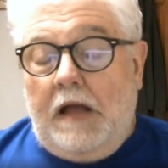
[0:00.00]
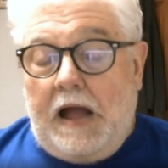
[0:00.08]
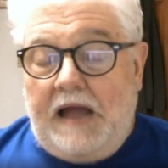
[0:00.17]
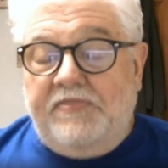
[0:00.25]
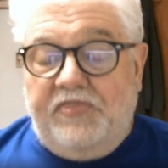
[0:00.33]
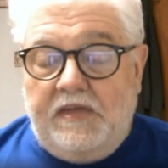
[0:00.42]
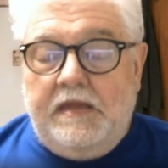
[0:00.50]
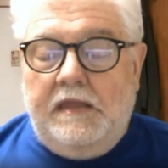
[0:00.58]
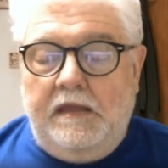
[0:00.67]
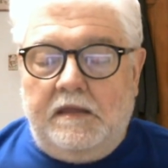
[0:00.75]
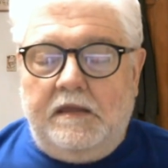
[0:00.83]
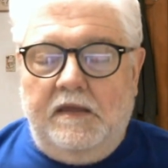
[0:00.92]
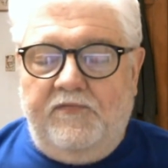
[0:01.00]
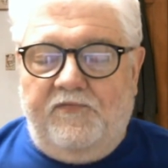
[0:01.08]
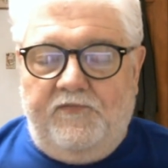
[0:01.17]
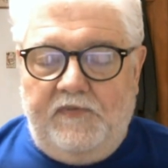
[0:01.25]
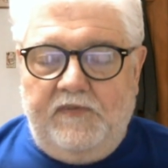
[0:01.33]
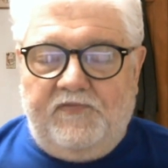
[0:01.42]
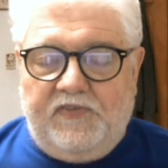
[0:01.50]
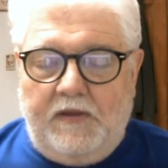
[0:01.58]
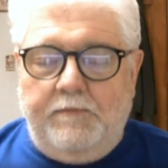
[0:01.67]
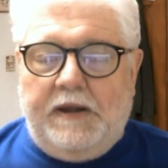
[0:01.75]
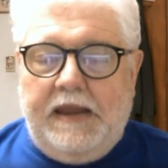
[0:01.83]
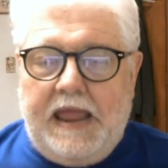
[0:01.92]
I think if
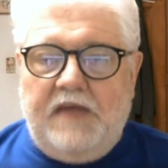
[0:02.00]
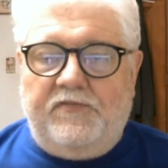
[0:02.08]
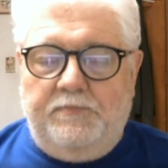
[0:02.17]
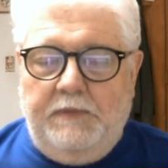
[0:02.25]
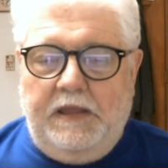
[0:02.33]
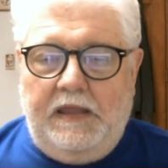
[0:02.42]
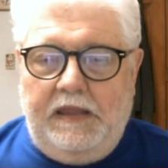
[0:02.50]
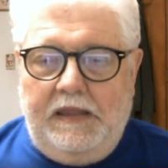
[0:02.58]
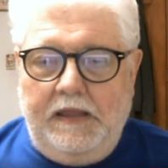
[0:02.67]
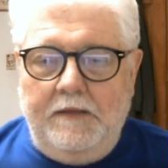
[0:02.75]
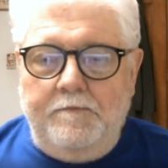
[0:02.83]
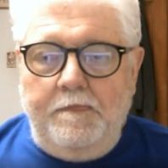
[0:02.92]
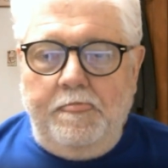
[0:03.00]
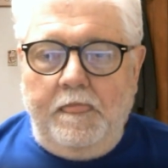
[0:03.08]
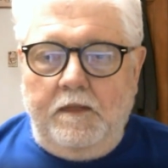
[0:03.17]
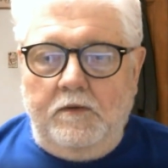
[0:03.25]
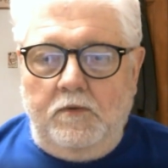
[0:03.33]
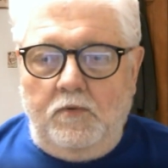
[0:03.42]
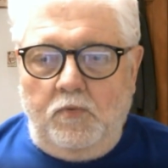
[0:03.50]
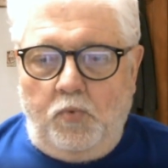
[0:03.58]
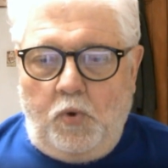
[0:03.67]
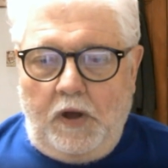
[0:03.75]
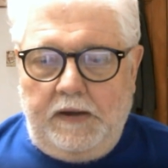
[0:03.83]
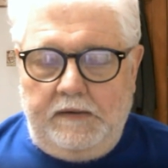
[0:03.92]
somebody asked me
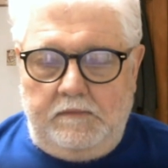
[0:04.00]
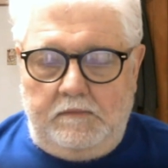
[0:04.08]
what